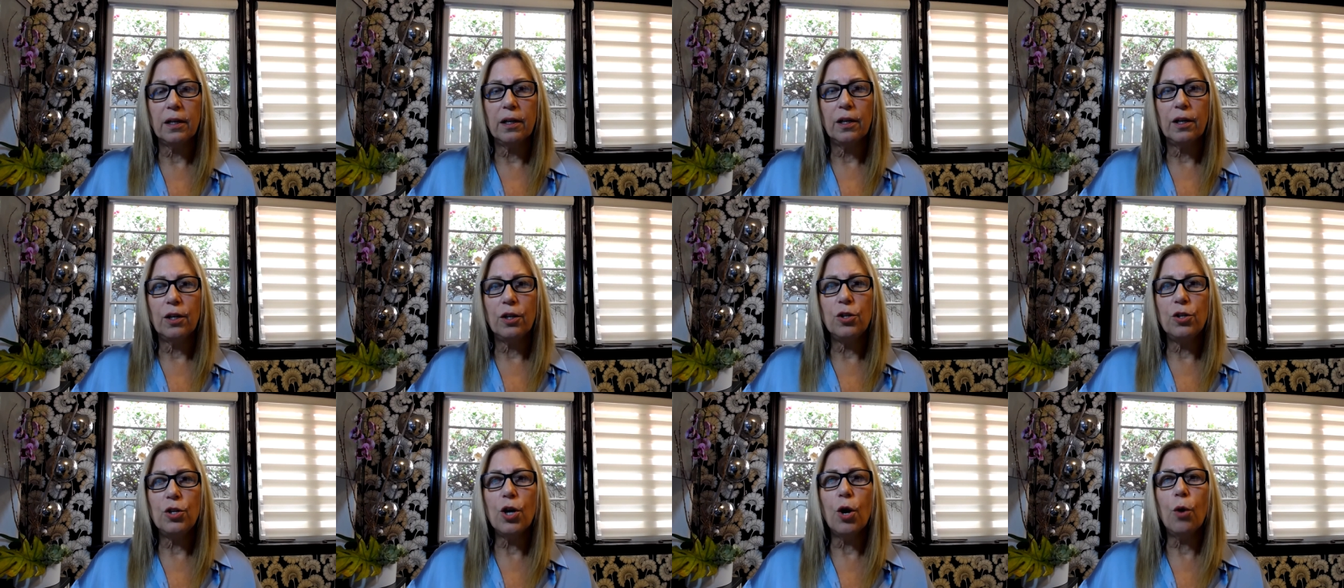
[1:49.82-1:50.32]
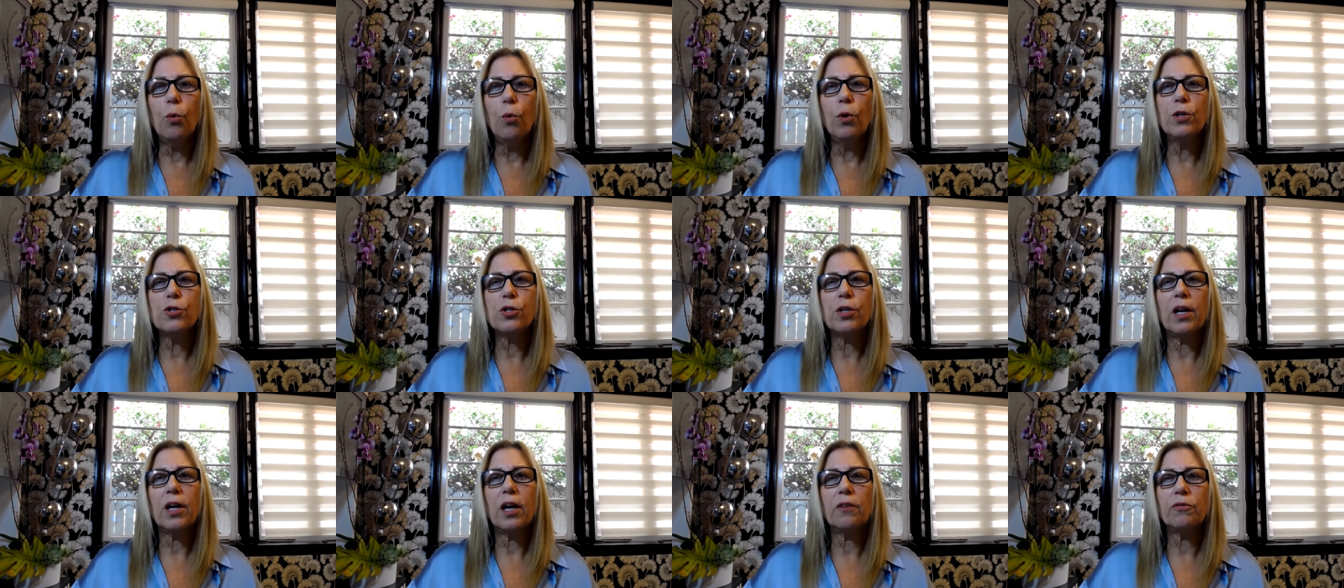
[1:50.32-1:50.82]
No one
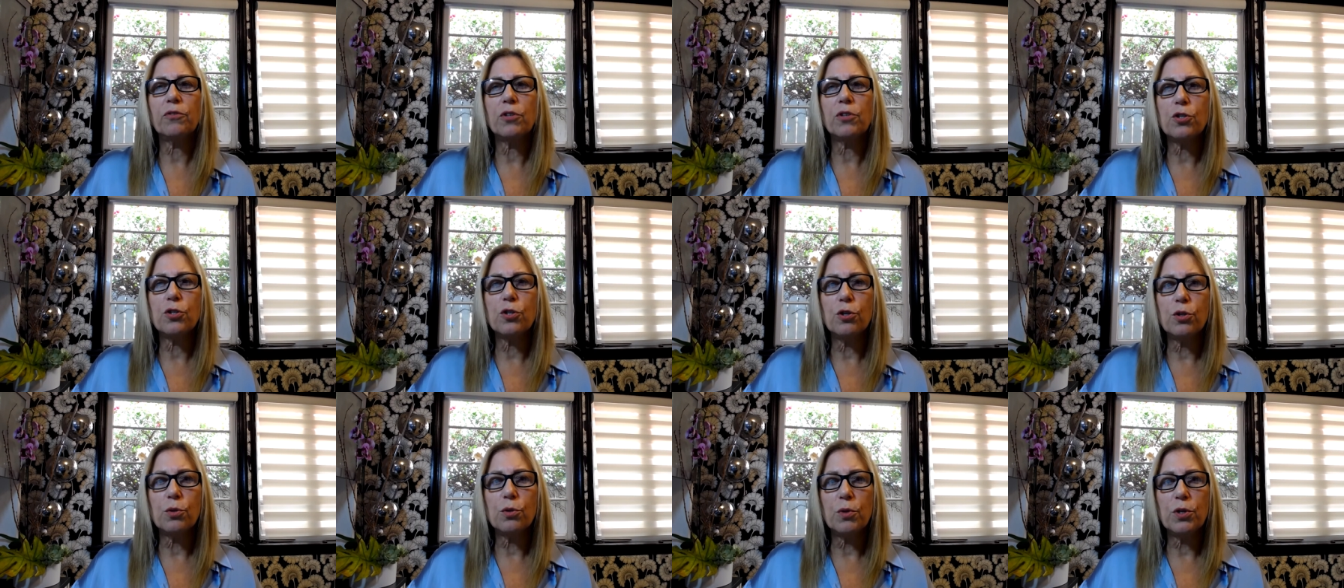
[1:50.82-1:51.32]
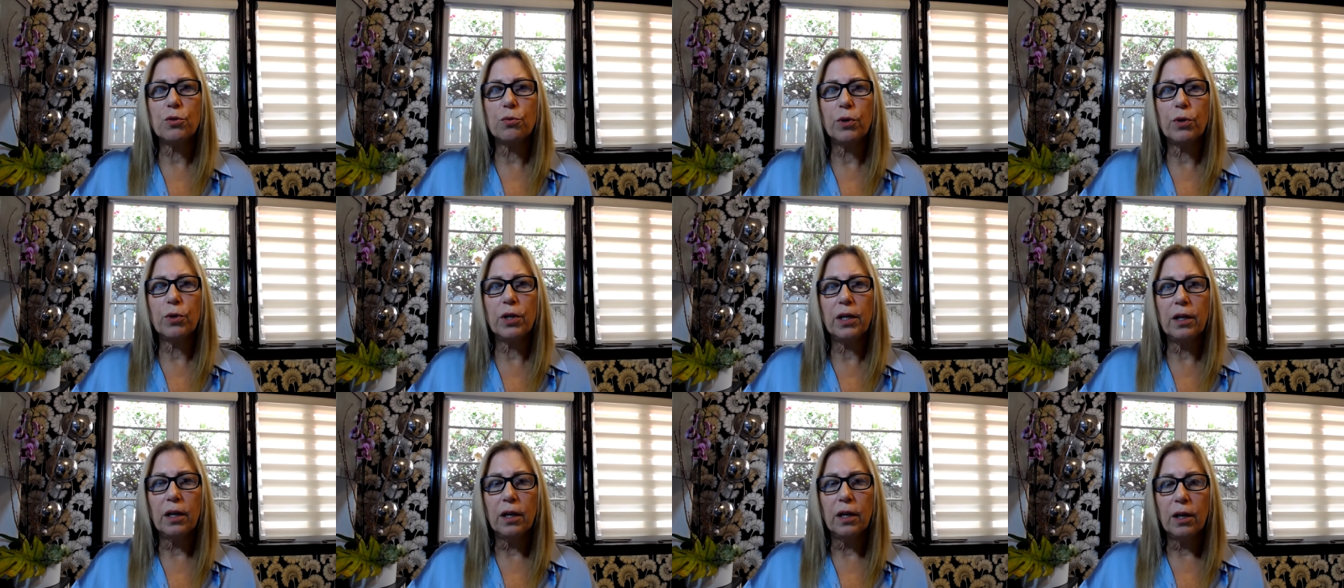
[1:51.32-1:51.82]
should have to choose
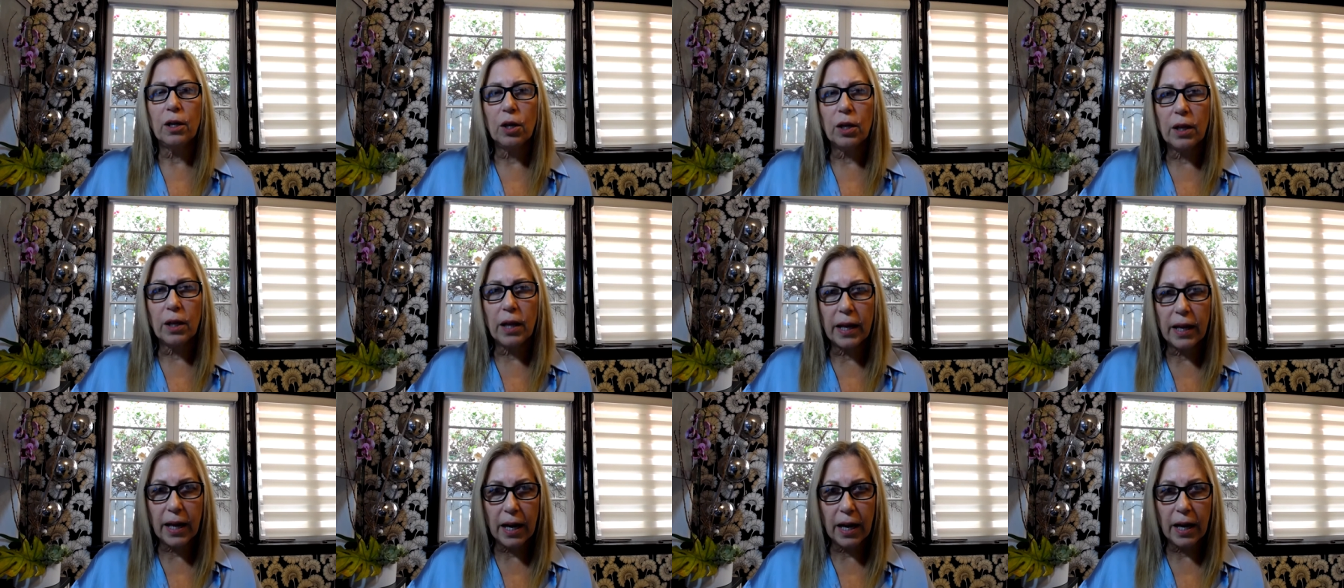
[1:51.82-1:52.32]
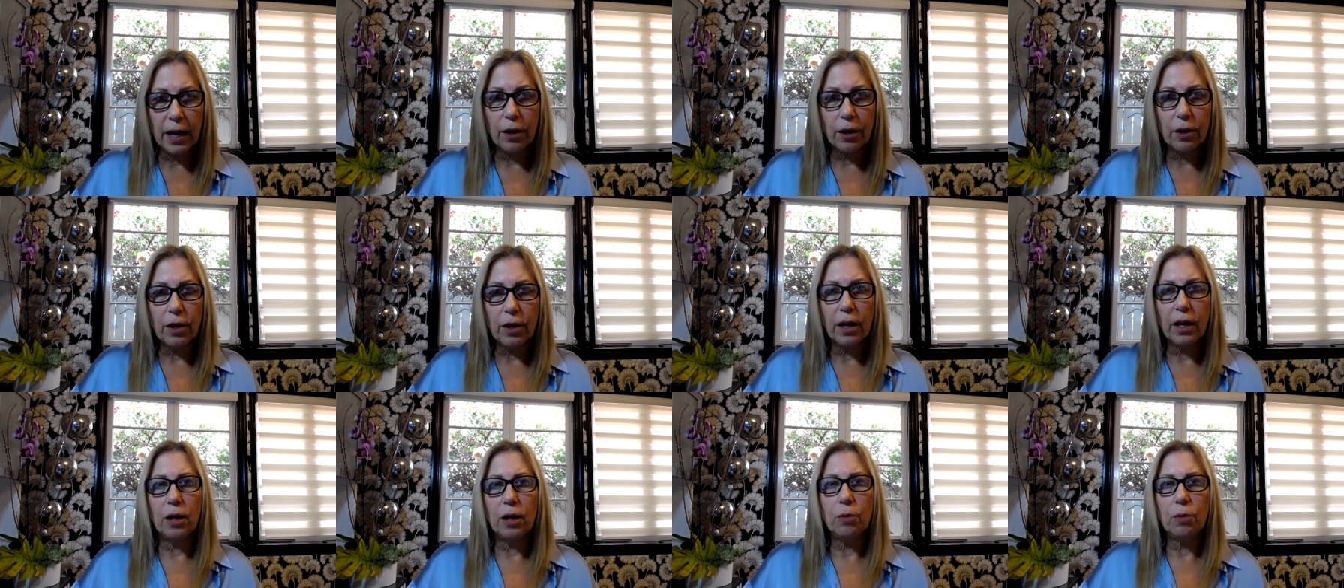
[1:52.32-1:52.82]
between care
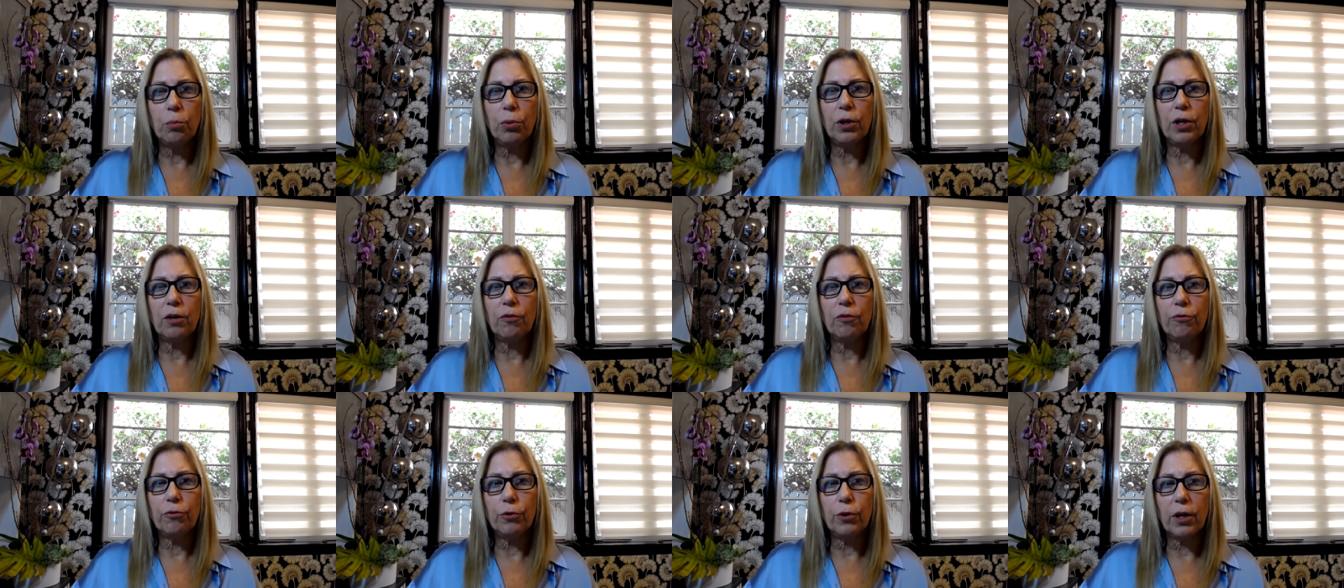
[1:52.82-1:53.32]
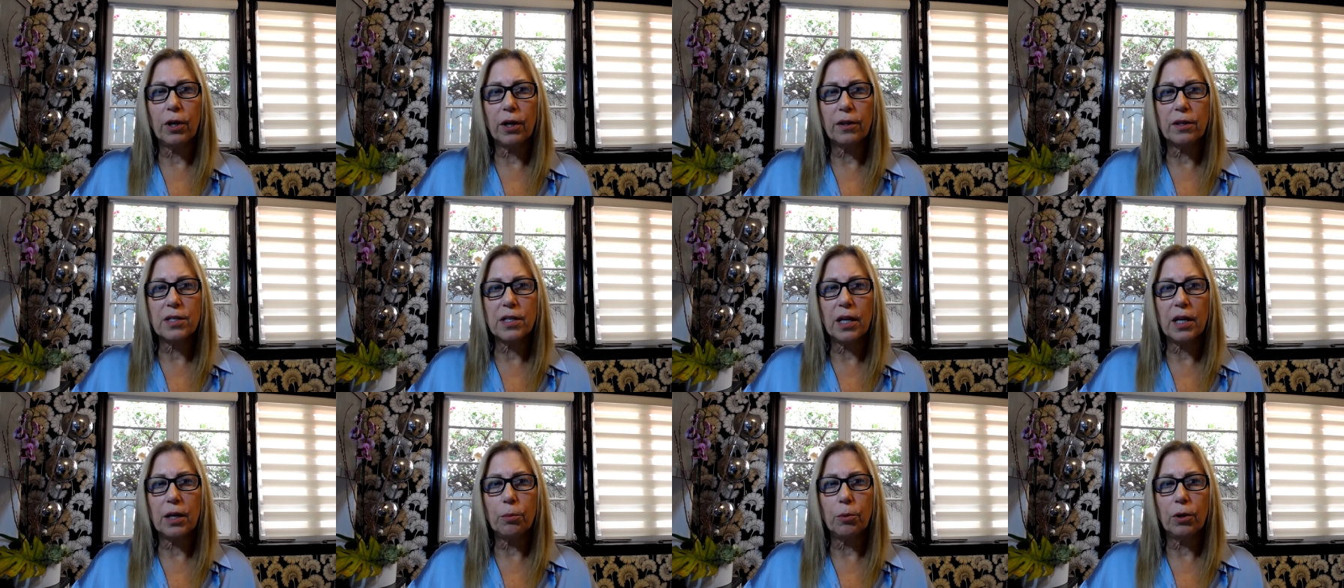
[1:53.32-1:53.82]
and putting food on the
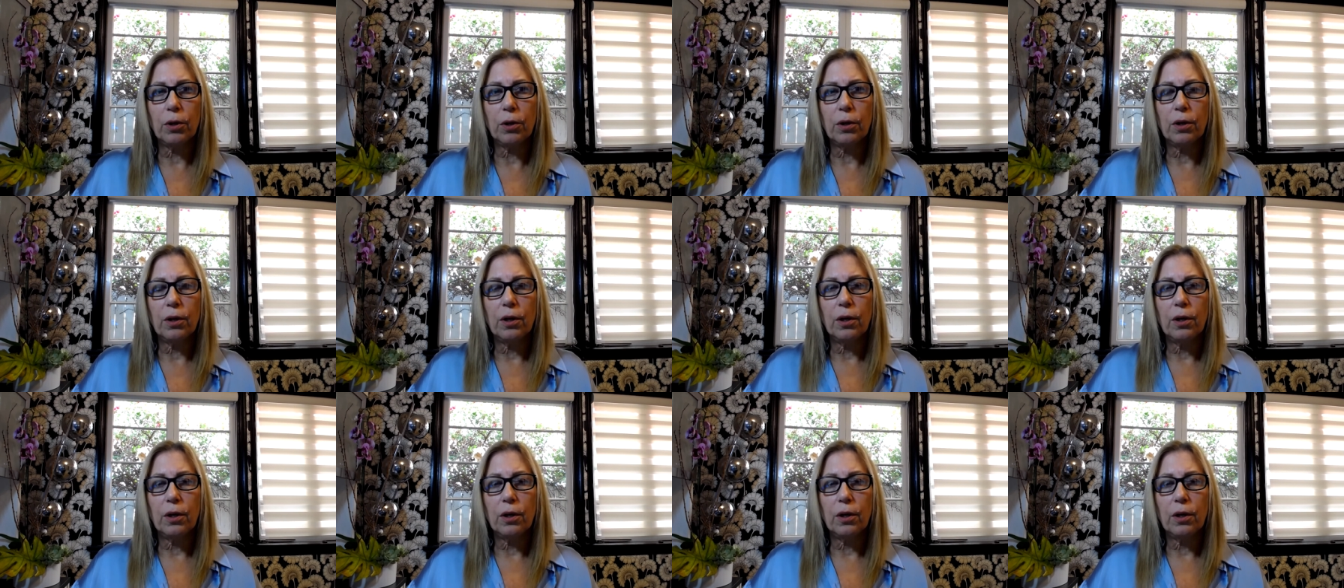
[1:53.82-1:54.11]
table.